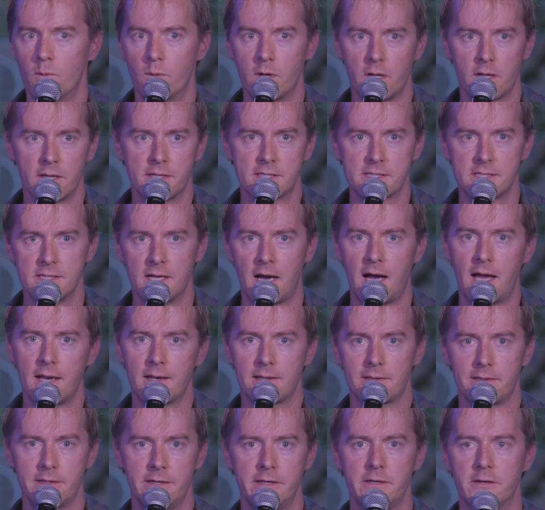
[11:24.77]
well, it's
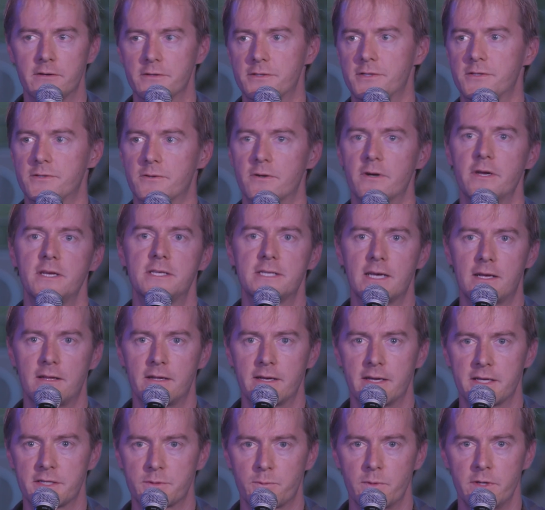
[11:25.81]
not linear
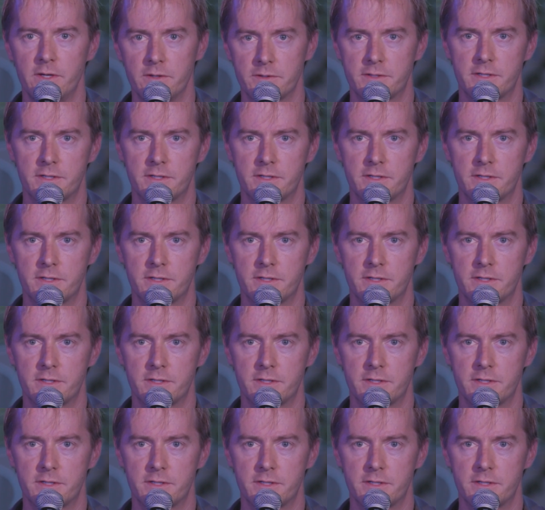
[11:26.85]
storytelling as we